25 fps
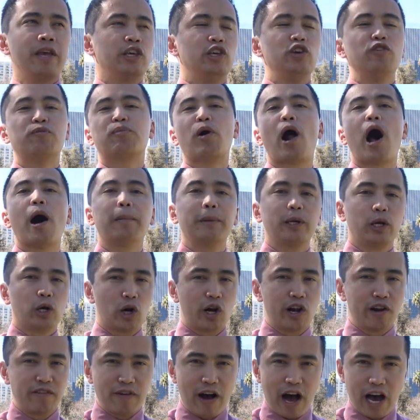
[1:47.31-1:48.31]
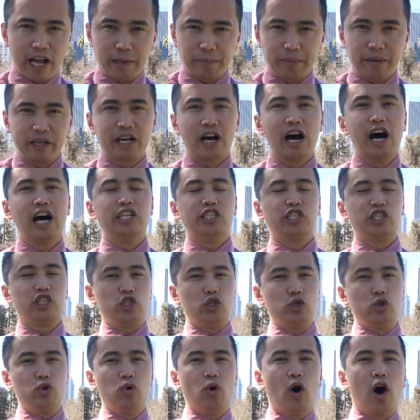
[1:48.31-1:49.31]
you've probably heard about it because
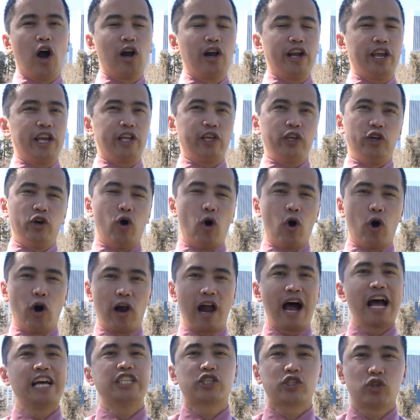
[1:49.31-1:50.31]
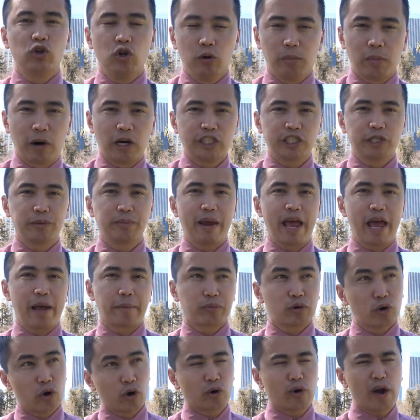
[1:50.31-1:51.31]
you are in your high school marching
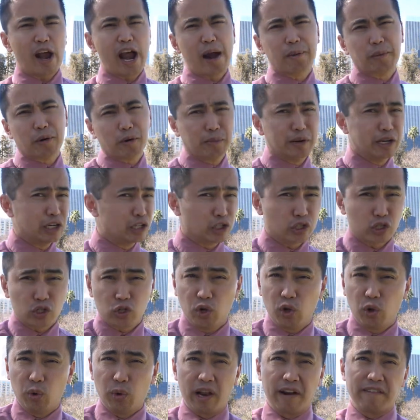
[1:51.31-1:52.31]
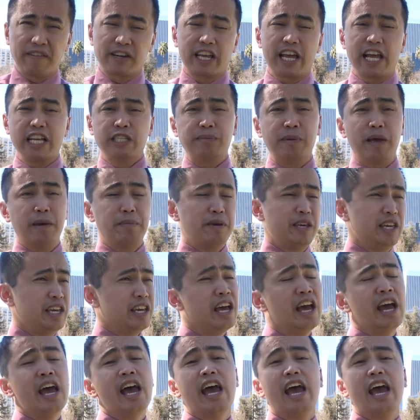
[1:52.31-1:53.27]
band program or middle school, whatever the case may be,